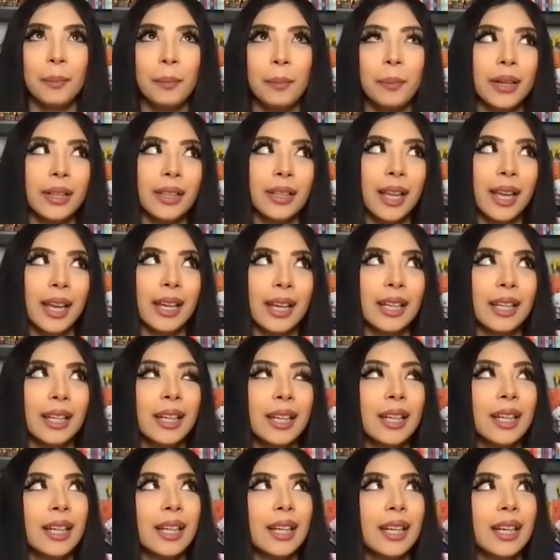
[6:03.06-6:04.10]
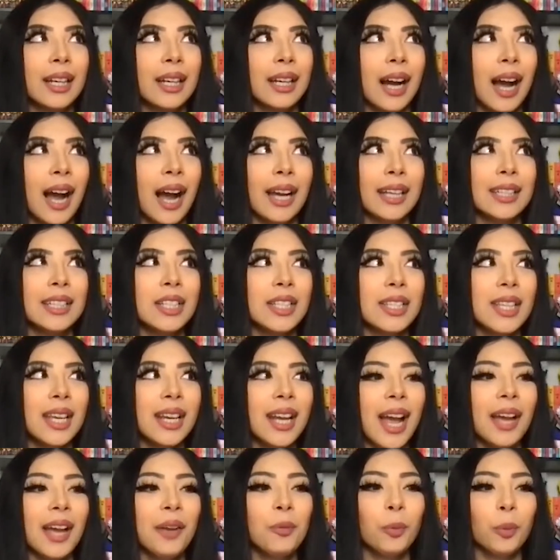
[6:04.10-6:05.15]
but like I
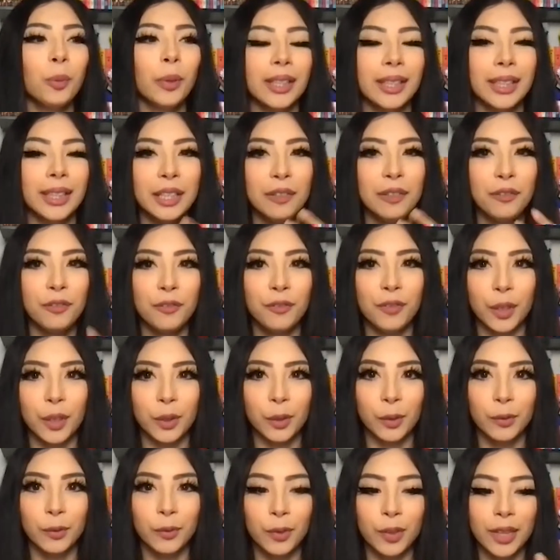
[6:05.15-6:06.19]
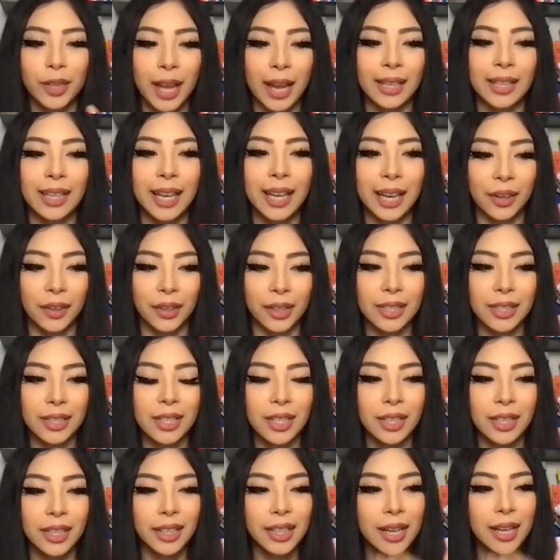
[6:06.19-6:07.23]
really feel for that
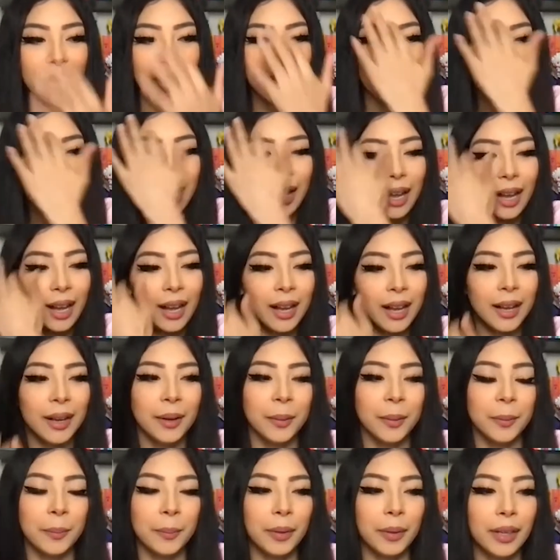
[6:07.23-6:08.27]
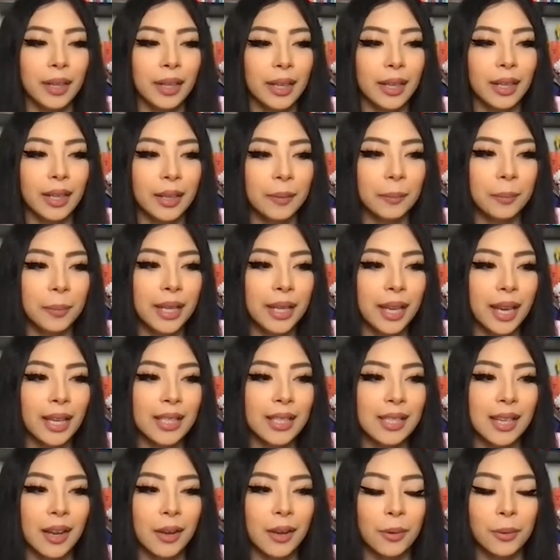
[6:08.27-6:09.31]
character,
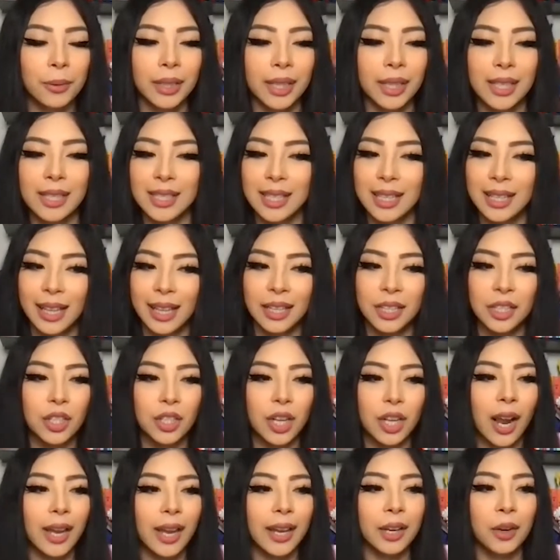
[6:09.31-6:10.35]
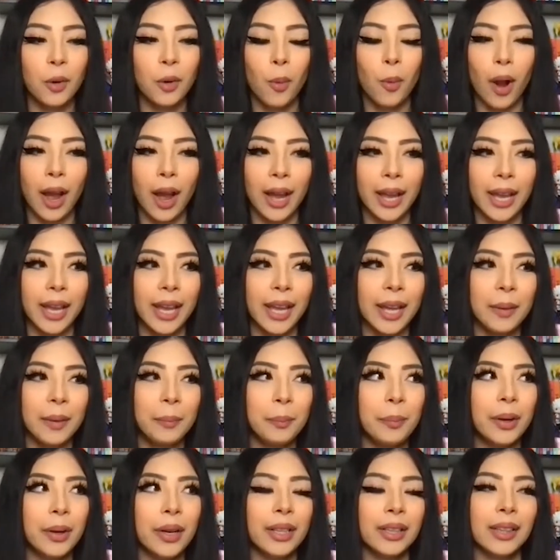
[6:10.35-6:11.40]
because not only is he like shy and
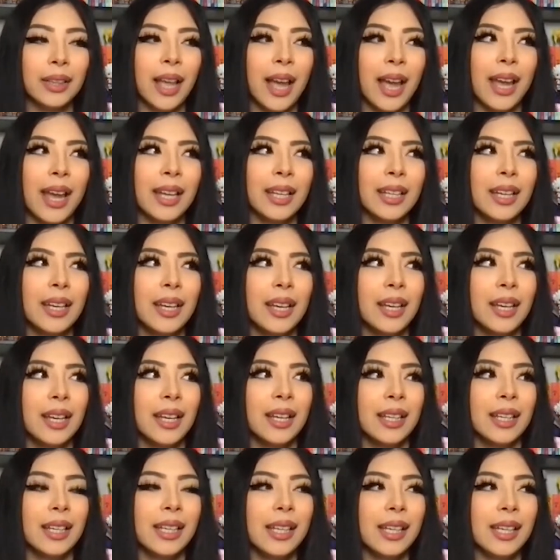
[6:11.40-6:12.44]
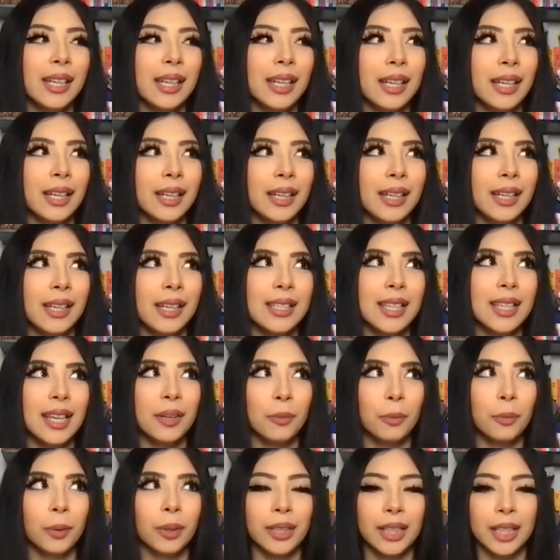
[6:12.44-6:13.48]
quiet, but like he's like
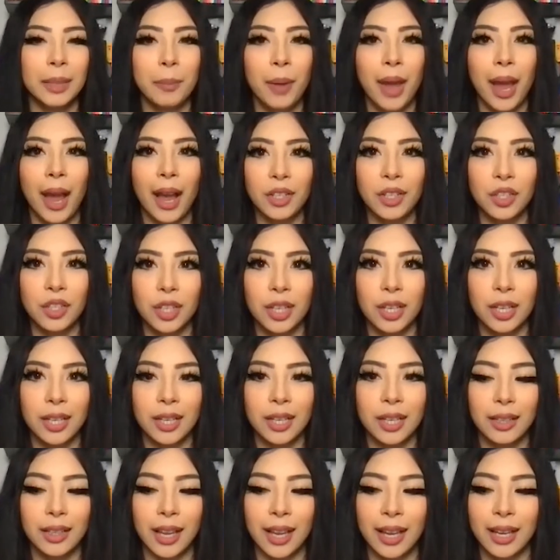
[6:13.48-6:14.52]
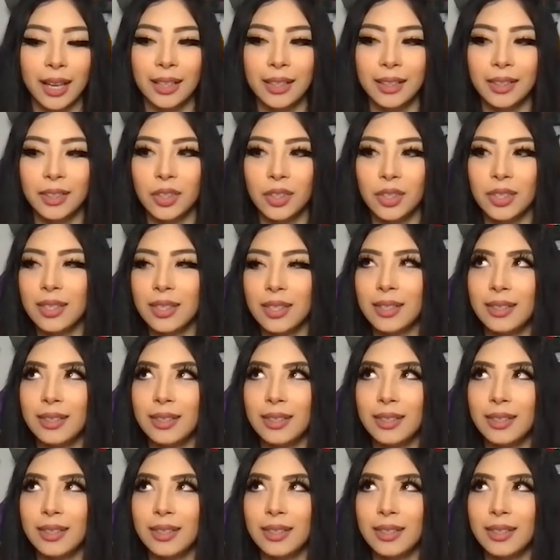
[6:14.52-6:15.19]
really passionate, like just